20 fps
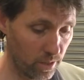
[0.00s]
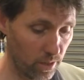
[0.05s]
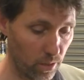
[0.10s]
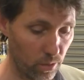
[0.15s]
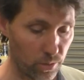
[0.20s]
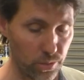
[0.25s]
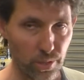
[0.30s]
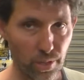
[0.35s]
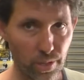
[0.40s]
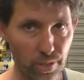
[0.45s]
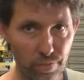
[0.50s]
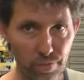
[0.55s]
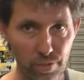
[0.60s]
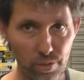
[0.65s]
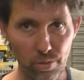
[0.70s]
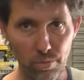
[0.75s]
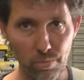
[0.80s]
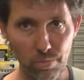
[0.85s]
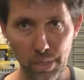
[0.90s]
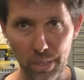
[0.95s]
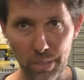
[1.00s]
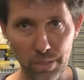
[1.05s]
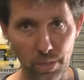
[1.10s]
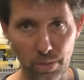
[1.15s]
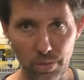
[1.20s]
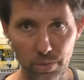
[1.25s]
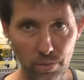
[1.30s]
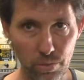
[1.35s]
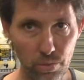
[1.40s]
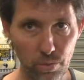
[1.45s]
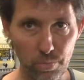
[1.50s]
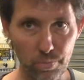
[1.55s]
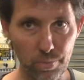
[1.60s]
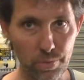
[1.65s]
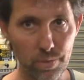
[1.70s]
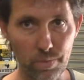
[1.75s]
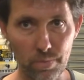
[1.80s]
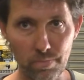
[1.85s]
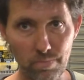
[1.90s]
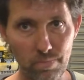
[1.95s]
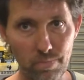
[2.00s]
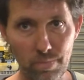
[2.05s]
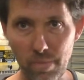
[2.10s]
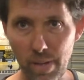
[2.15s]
Also got a few miso soups,